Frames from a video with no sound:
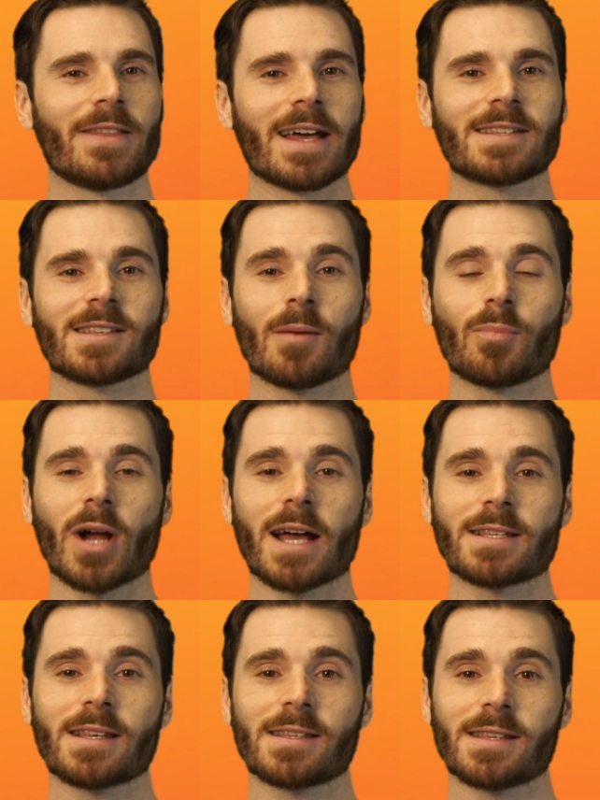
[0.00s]
that some
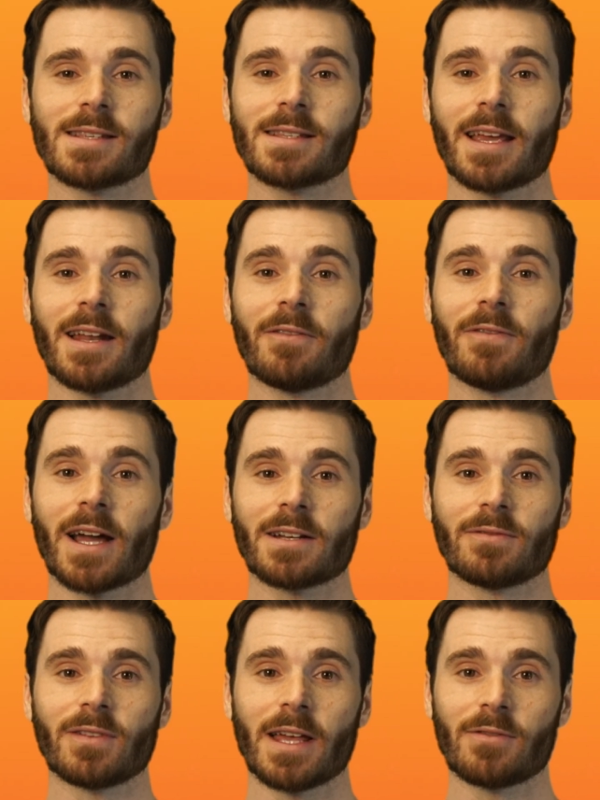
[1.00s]
processes can
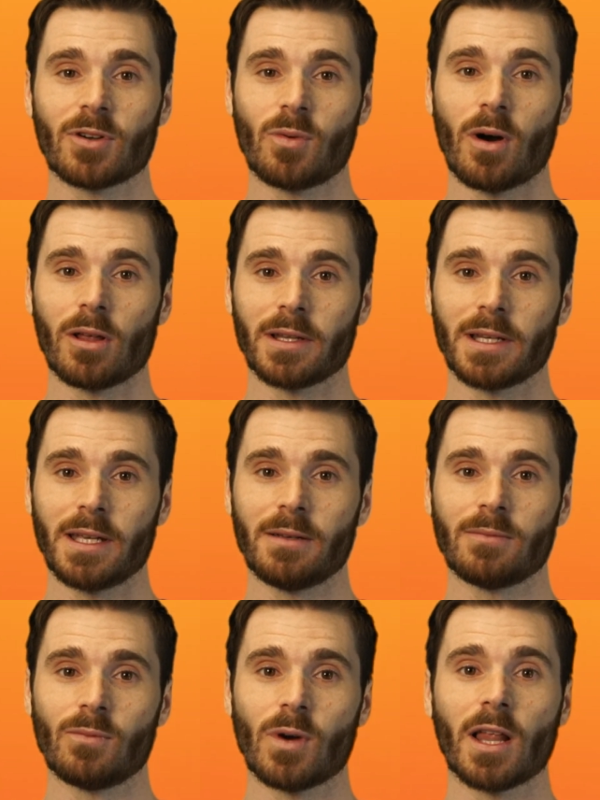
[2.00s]
affect flavor quality,
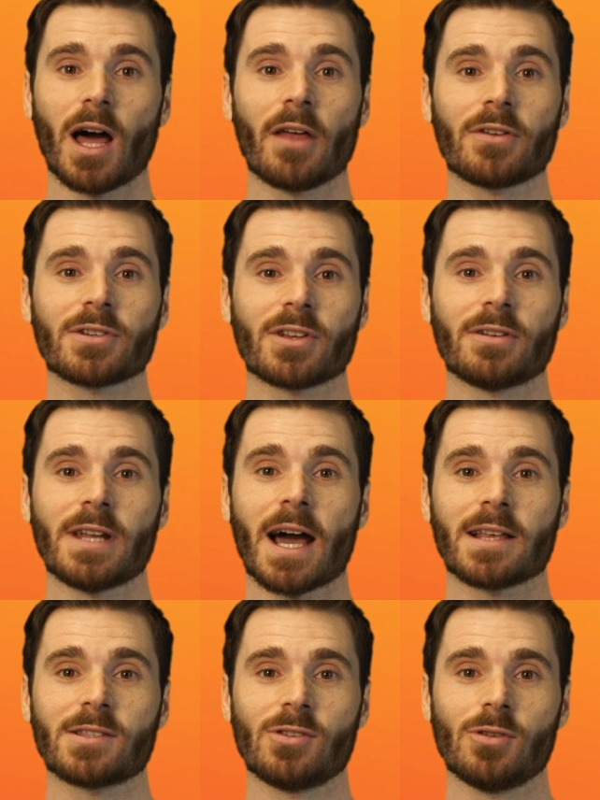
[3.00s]
while others are
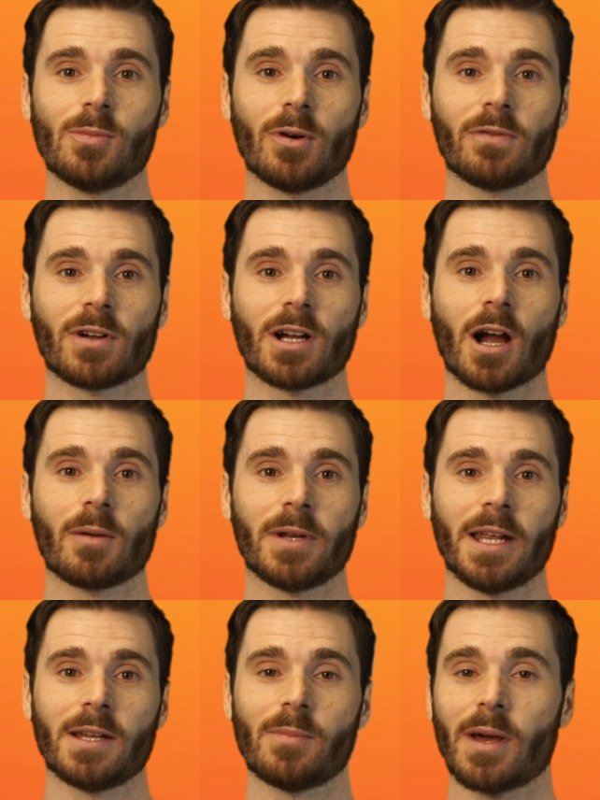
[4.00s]
not suitable for
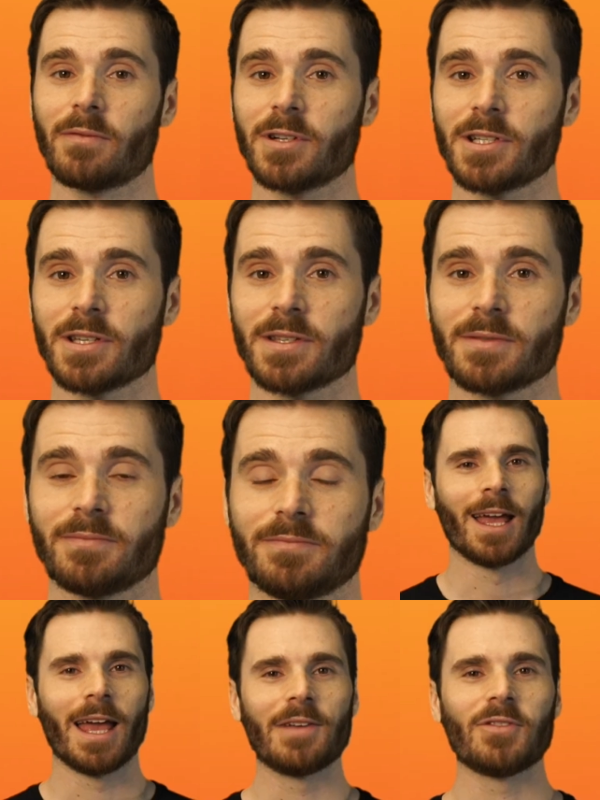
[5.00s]
carbonated beverages.
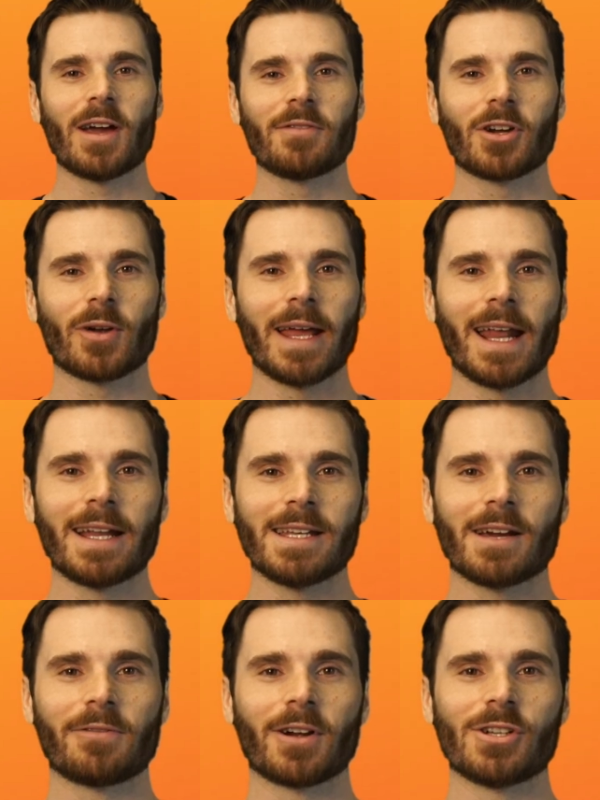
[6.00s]
If you have a great
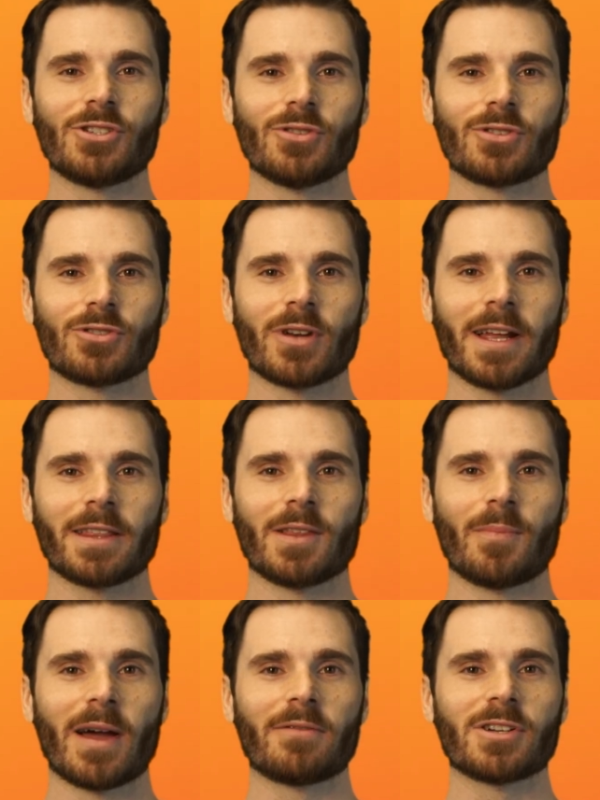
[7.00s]
idea for a juice drink, the
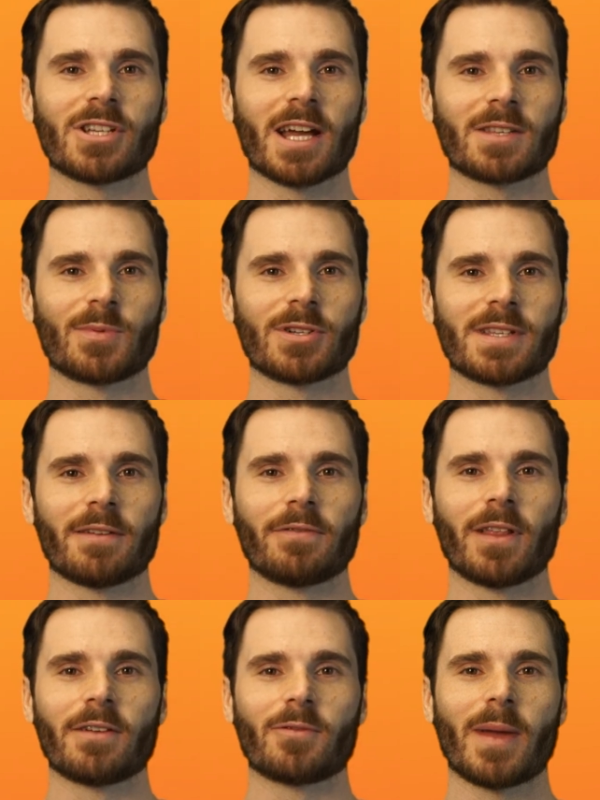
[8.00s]
beverage experts at
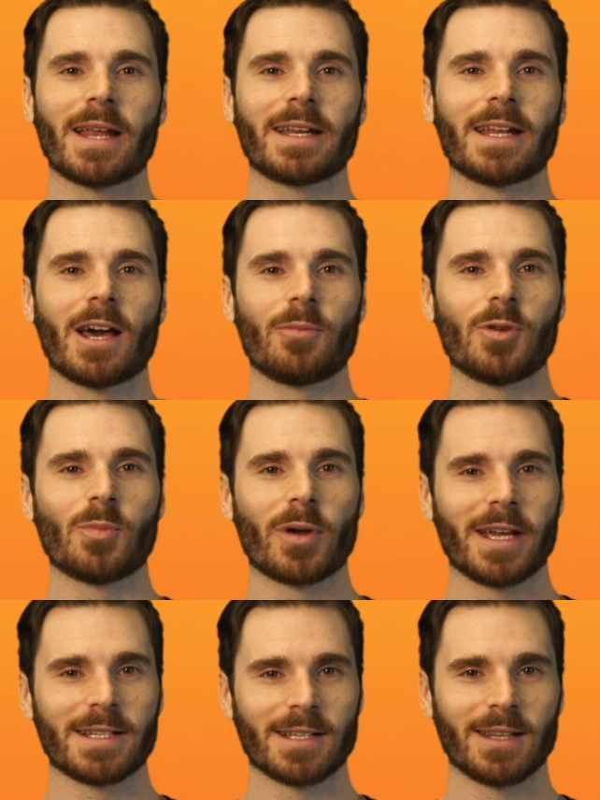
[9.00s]
Flavorman can help you
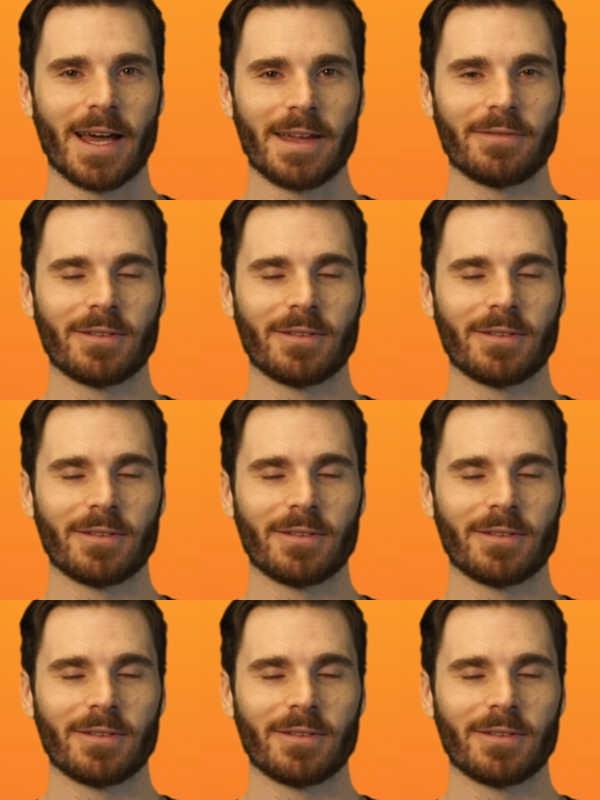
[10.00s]
bring it to life.